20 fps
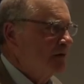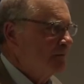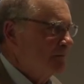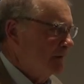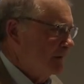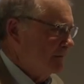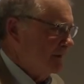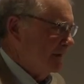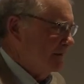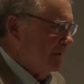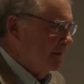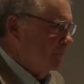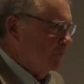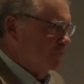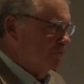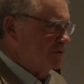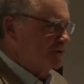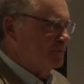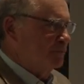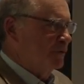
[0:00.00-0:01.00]
it
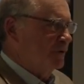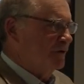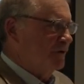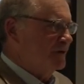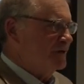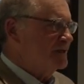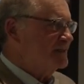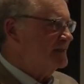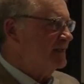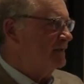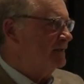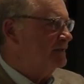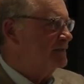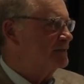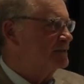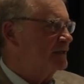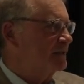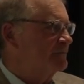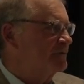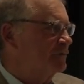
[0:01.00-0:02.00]
will just put it on a silicon
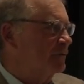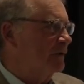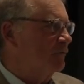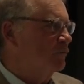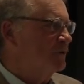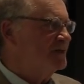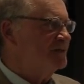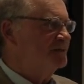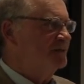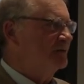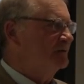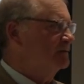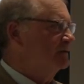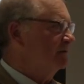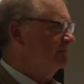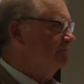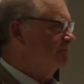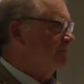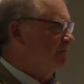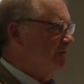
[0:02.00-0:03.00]
substrate. What's the
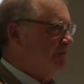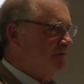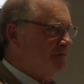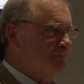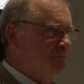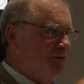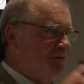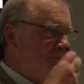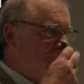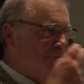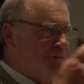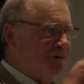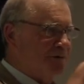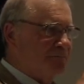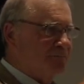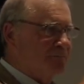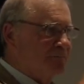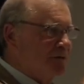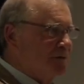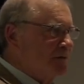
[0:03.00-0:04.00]
difference
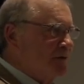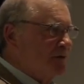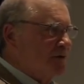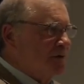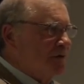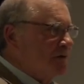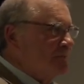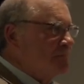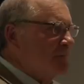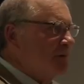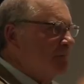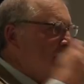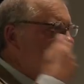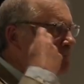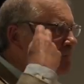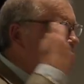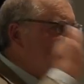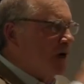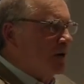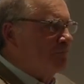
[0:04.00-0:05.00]
between
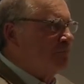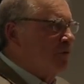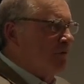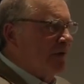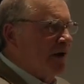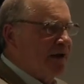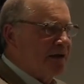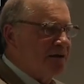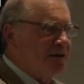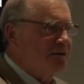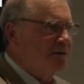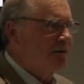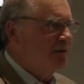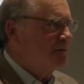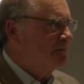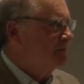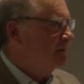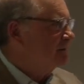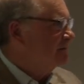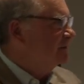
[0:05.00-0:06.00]
a brain
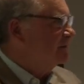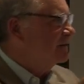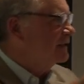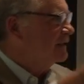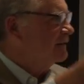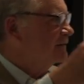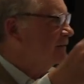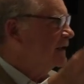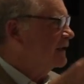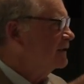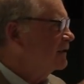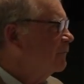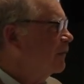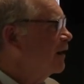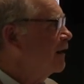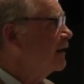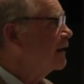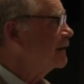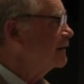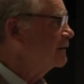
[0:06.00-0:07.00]
and, and, and a
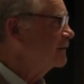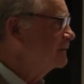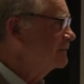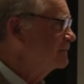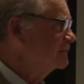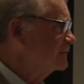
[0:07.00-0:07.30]
mind?